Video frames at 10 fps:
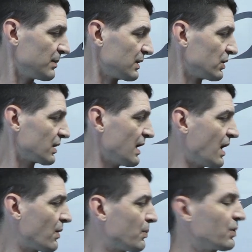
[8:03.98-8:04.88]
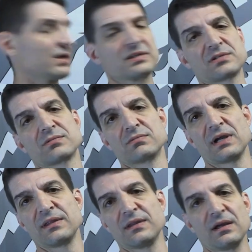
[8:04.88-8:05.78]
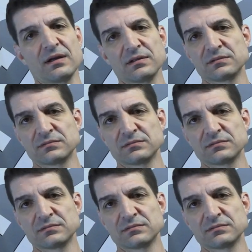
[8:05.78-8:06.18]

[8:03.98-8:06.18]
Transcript: mean, look at how it put us right there.